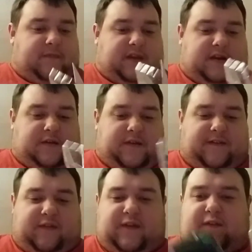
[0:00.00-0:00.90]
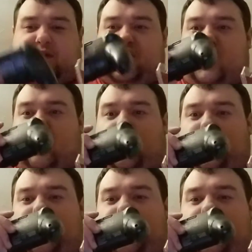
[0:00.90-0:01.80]
Alright, so here's the
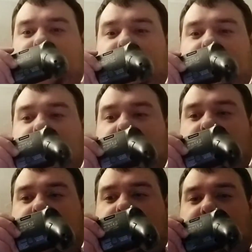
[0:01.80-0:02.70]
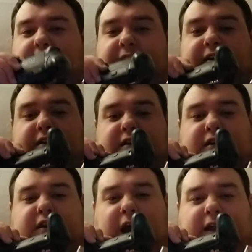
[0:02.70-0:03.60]
controller. My
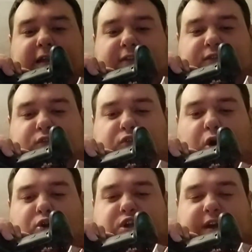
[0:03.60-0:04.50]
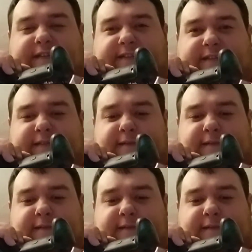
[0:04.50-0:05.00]
God, it's gorgeous!